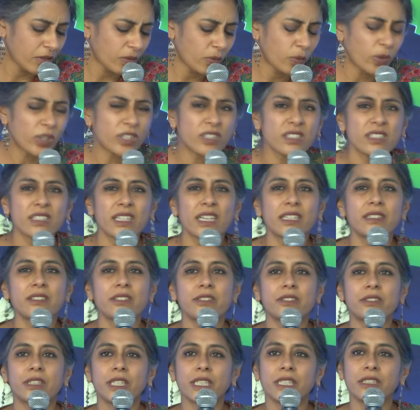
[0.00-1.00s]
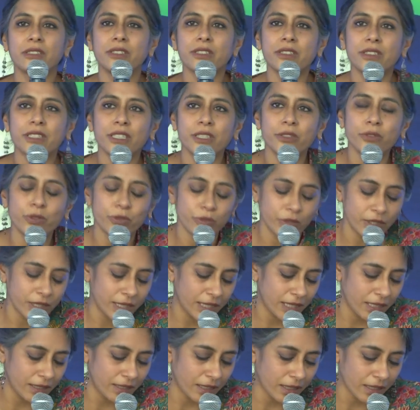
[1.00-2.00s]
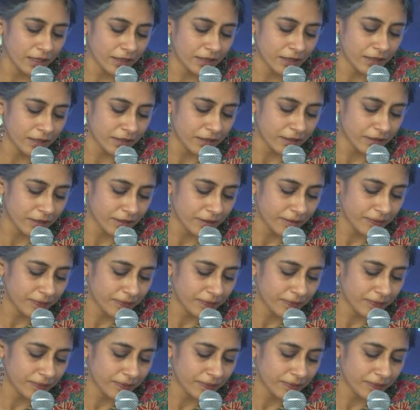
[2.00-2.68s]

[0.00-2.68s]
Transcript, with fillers: What's that strange tune? he'd ask her.